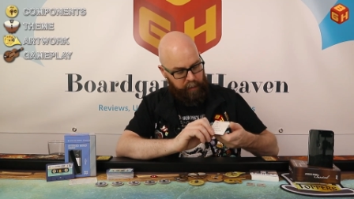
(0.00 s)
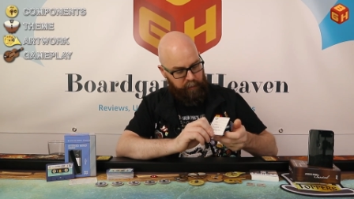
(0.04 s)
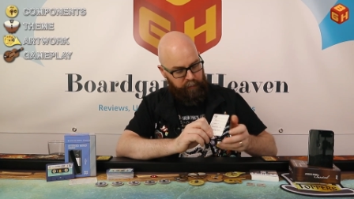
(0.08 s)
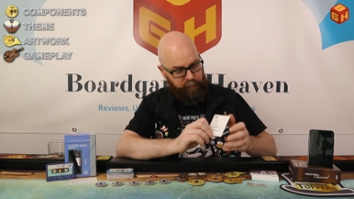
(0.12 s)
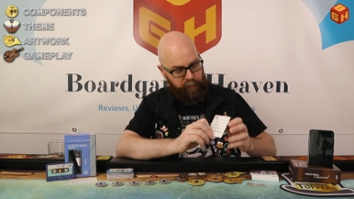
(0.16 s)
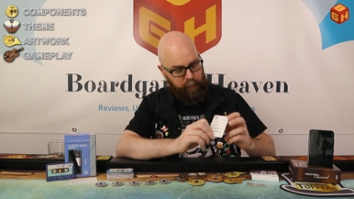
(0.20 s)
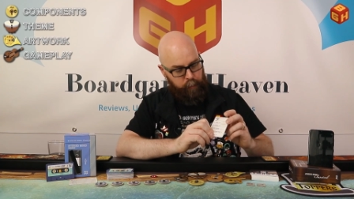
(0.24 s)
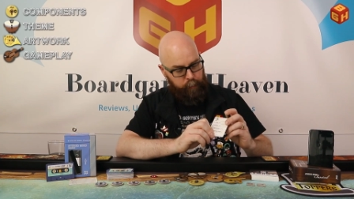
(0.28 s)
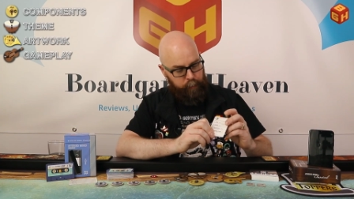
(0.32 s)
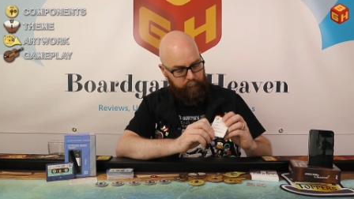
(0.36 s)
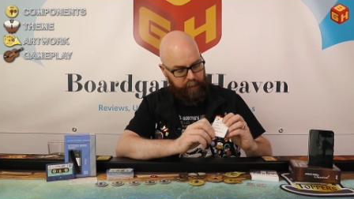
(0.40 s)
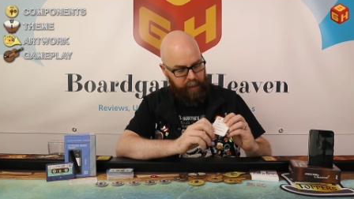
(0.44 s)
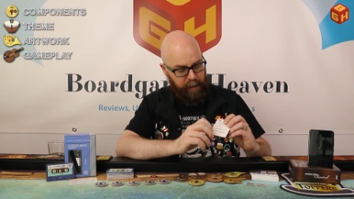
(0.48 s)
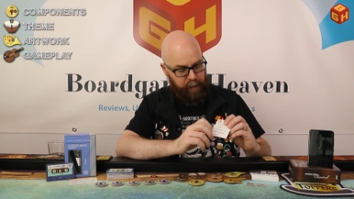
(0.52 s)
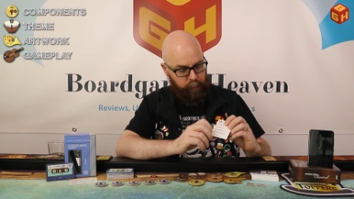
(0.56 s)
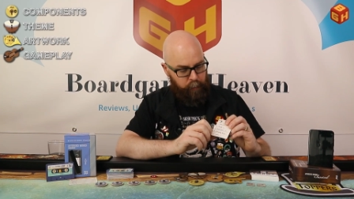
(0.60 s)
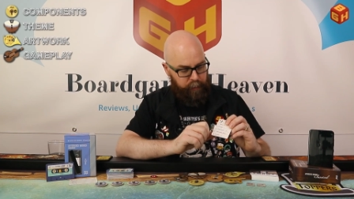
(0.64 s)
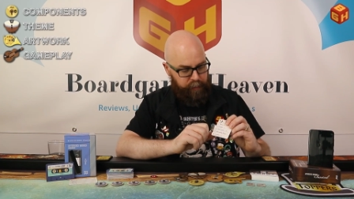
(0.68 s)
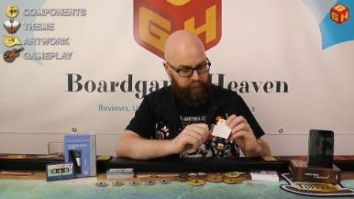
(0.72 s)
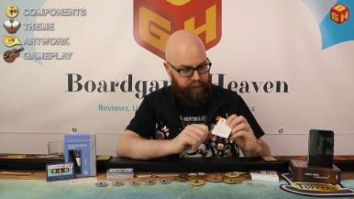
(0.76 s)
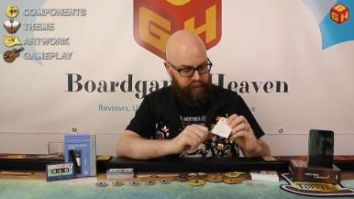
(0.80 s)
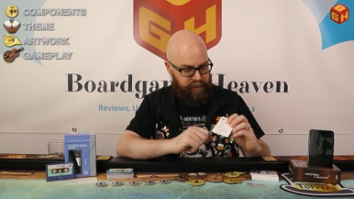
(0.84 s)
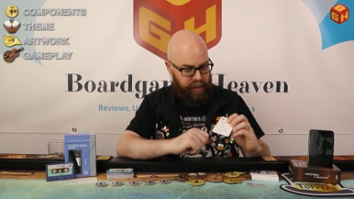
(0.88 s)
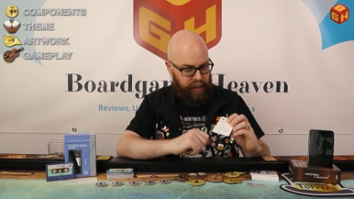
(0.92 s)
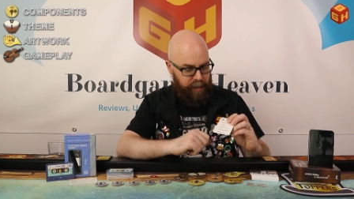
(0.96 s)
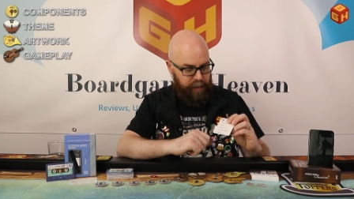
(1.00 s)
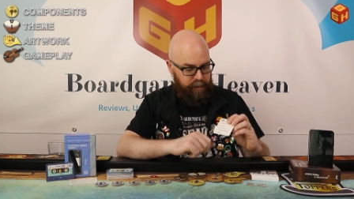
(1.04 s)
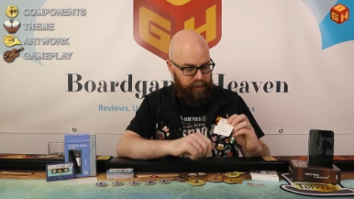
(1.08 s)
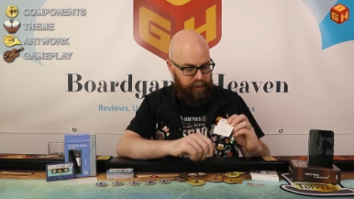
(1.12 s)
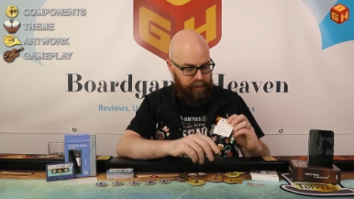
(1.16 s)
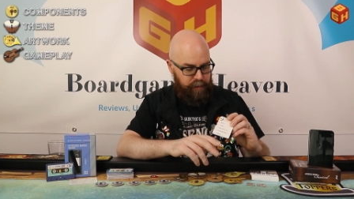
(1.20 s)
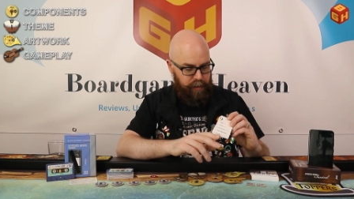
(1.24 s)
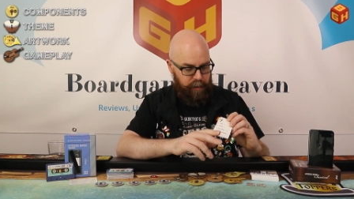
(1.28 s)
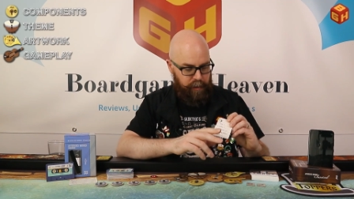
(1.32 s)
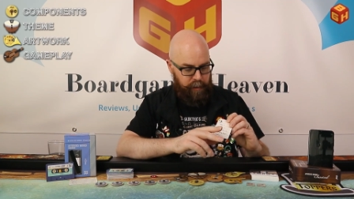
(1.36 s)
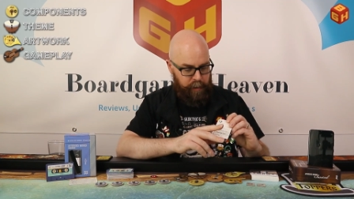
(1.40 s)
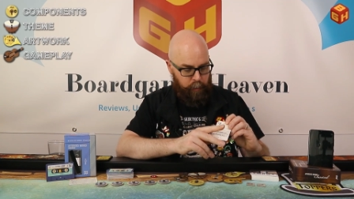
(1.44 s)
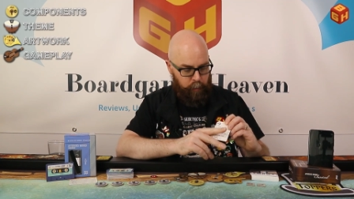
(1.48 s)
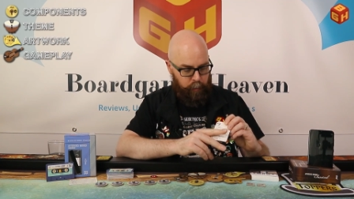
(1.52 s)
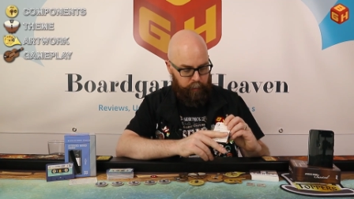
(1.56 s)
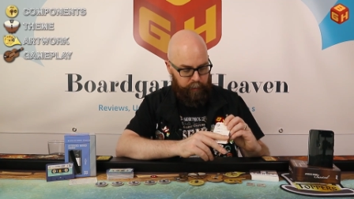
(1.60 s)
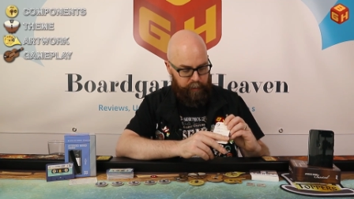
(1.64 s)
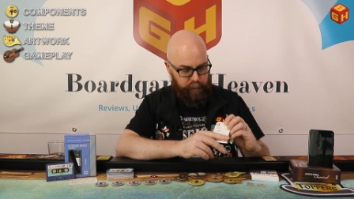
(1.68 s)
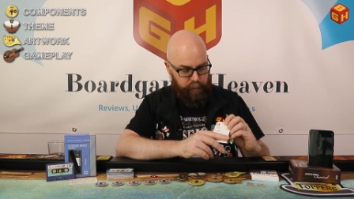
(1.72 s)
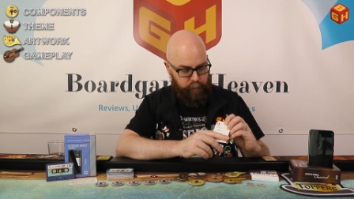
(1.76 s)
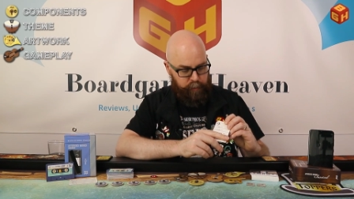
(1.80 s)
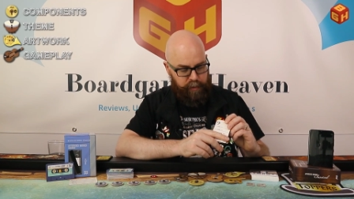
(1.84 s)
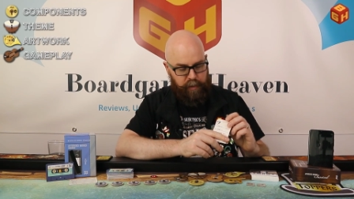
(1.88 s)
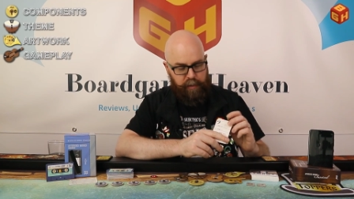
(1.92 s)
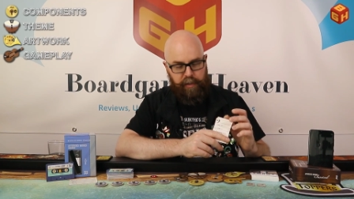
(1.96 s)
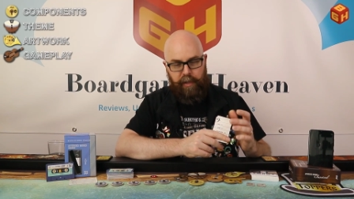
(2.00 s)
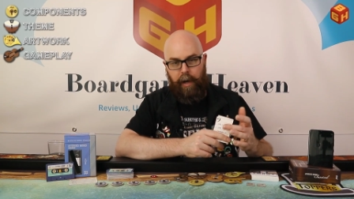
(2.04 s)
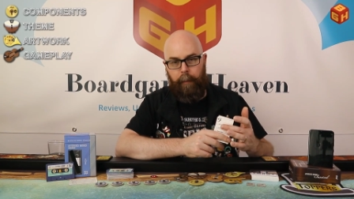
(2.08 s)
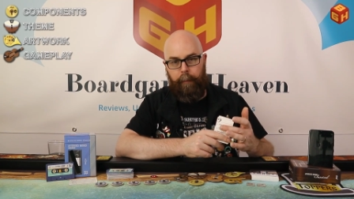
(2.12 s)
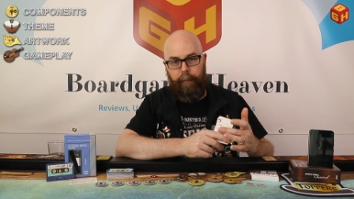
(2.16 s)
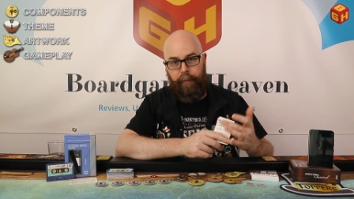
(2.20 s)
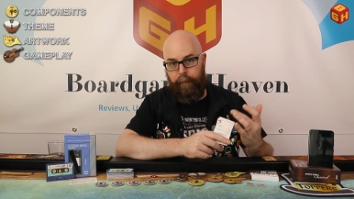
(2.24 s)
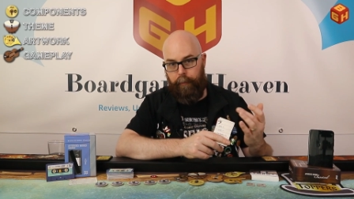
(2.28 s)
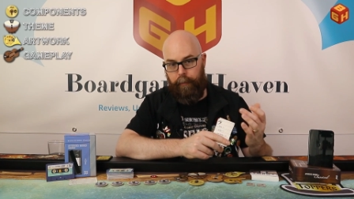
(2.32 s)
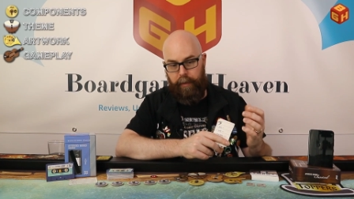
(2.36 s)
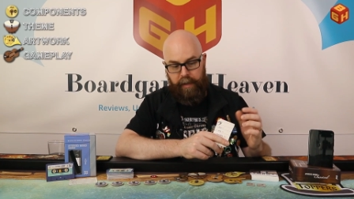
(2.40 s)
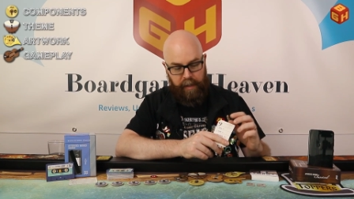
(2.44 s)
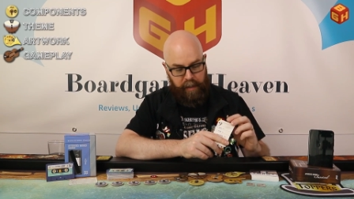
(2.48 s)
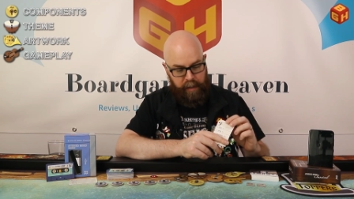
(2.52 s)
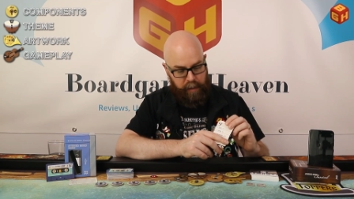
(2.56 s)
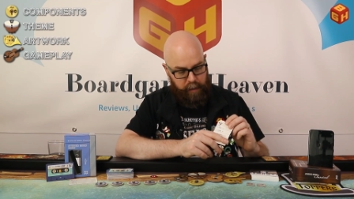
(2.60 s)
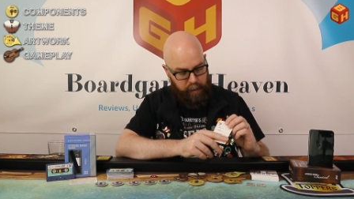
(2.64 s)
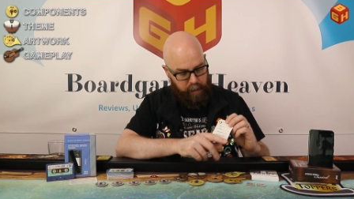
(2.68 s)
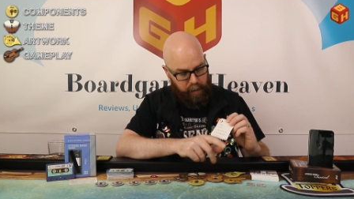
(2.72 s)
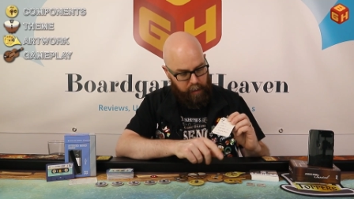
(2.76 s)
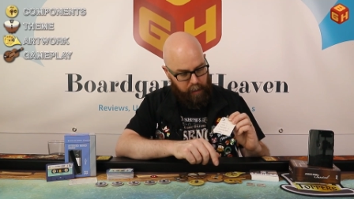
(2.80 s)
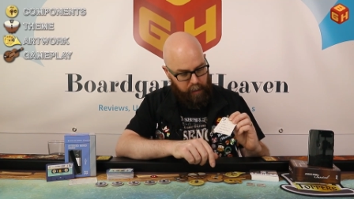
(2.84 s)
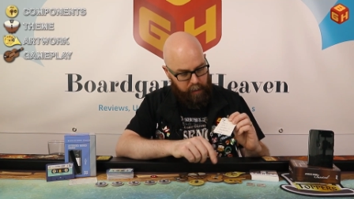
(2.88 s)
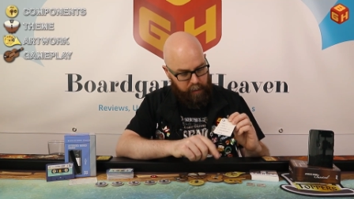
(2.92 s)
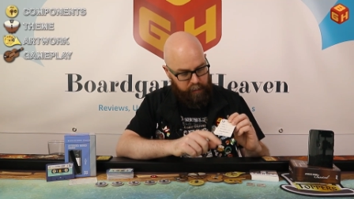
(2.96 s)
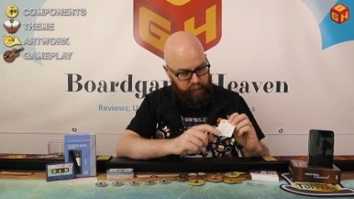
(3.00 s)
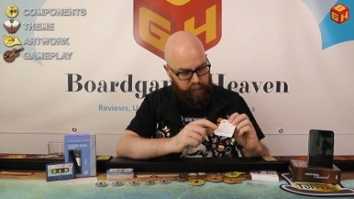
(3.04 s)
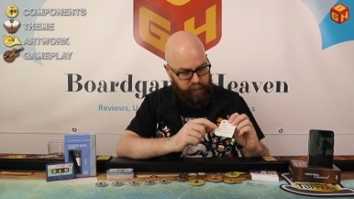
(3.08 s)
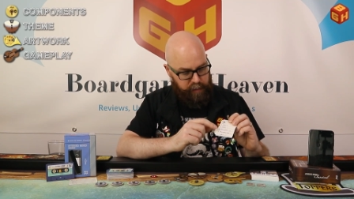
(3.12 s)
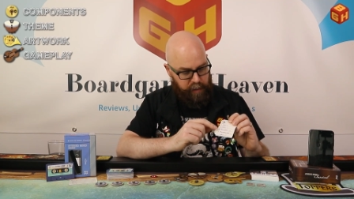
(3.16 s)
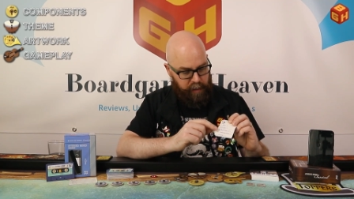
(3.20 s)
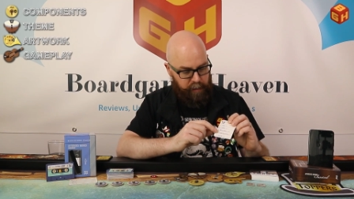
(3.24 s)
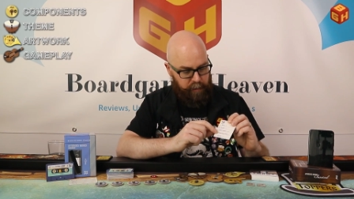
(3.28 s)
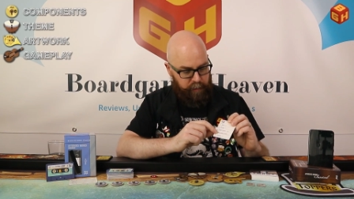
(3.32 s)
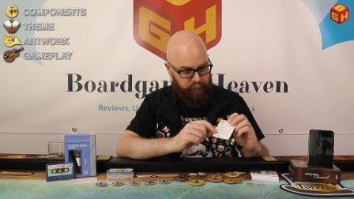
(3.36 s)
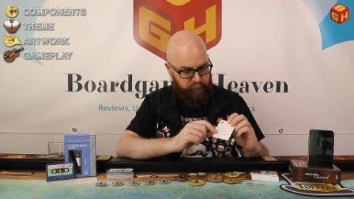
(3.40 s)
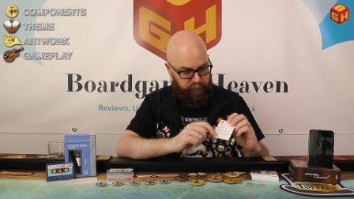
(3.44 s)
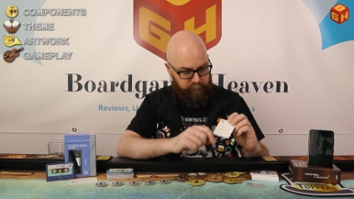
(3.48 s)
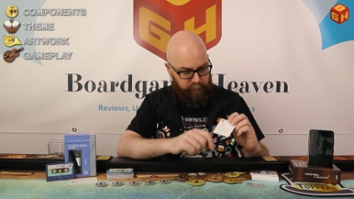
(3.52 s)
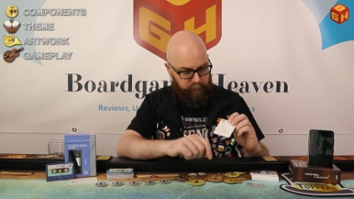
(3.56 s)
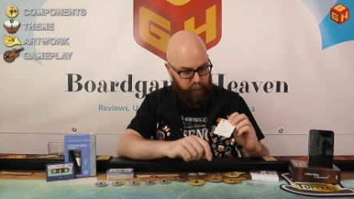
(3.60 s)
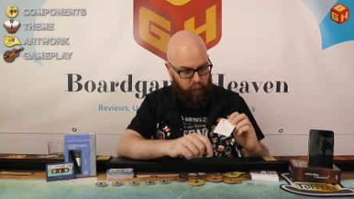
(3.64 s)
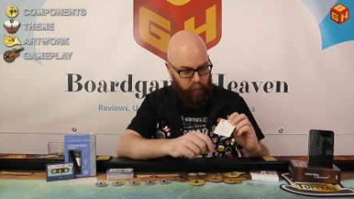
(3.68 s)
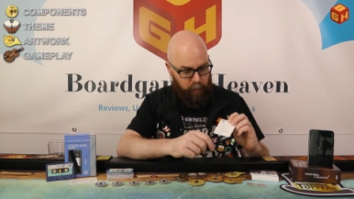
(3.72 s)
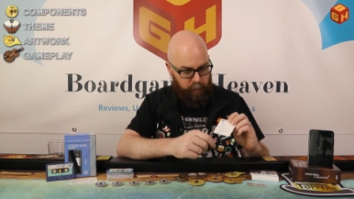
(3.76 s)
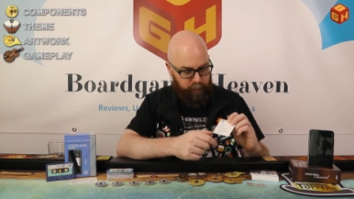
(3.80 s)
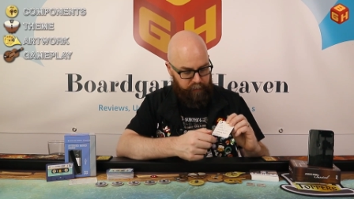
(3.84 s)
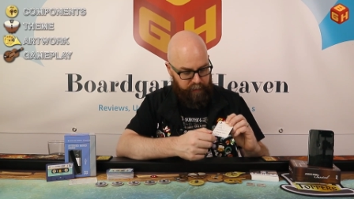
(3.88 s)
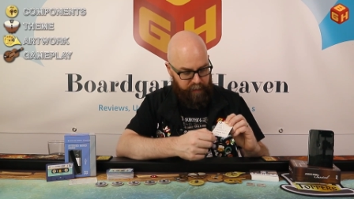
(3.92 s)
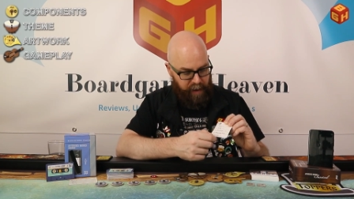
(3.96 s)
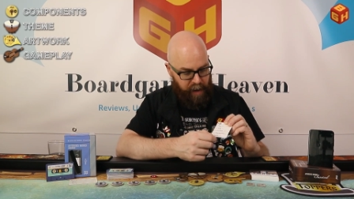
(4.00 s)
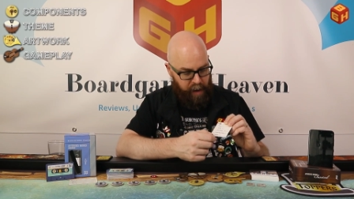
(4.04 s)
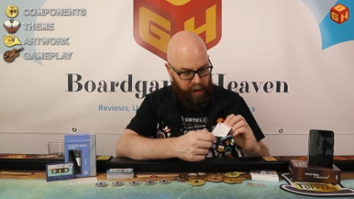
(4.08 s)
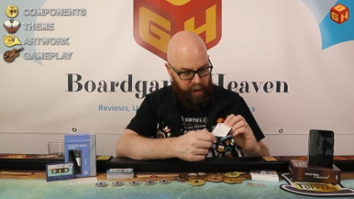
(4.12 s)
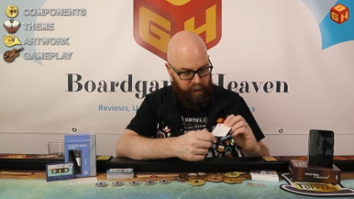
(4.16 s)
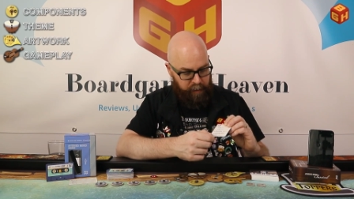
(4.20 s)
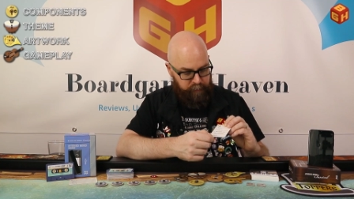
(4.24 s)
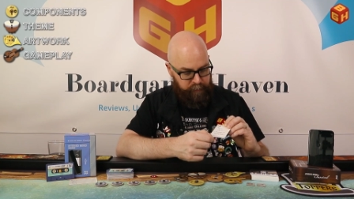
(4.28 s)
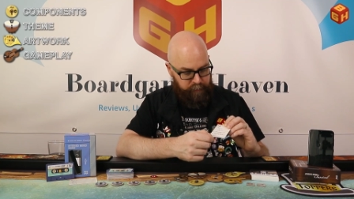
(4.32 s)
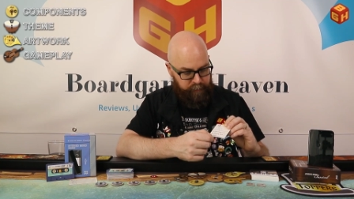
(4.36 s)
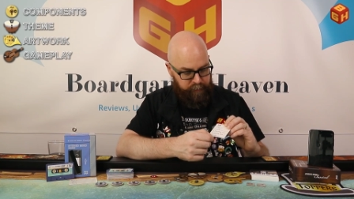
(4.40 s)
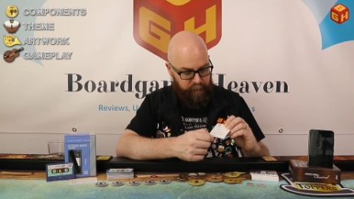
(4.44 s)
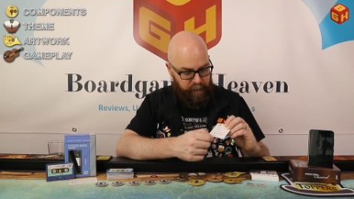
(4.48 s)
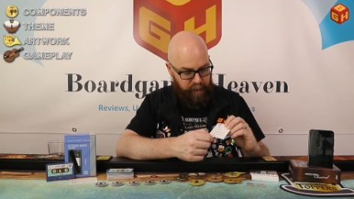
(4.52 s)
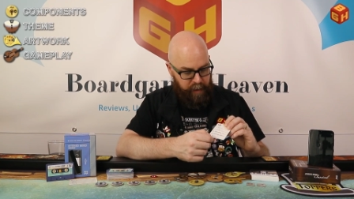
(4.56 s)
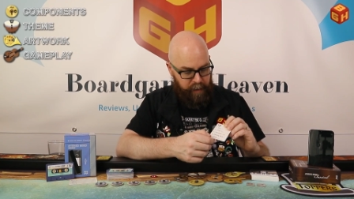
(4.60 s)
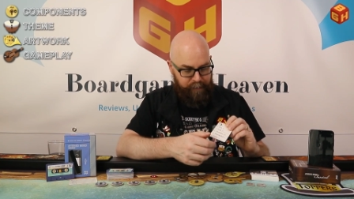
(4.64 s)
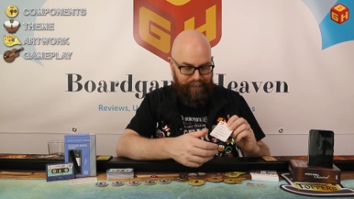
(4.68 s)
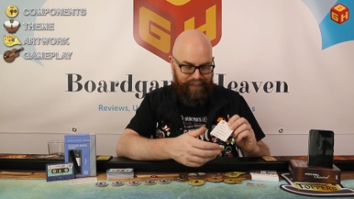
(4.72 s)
if you're playing with 6, you only use the top 3 instead of all 5.